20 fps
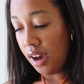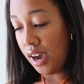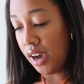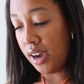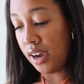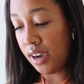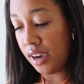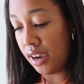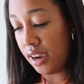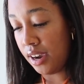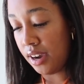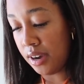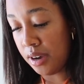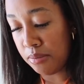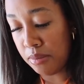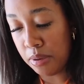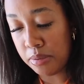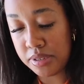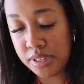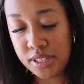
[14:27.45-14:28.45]
I
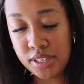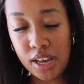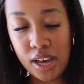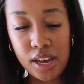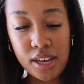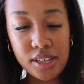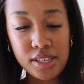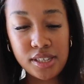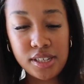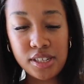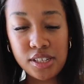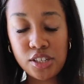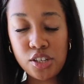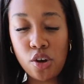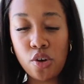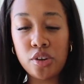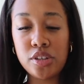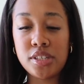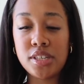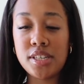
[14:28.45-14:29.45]
am obsessed.
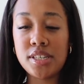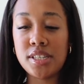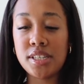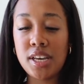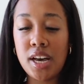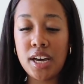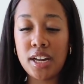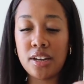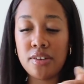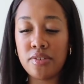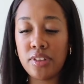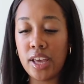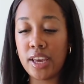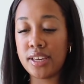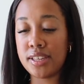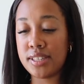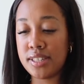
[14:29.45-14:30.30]
So it's this kind of like